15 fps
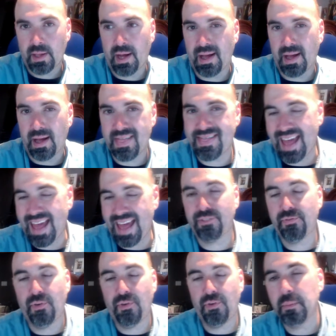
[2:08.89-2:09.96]
And that's
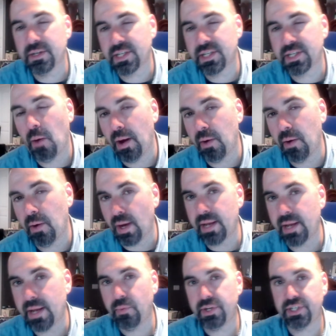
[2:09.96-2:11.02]
very much how I
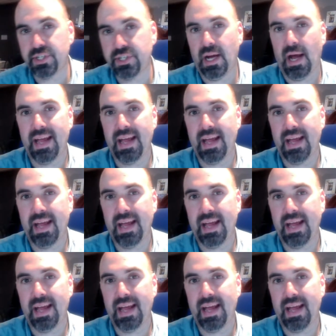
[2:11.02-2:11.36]
write, which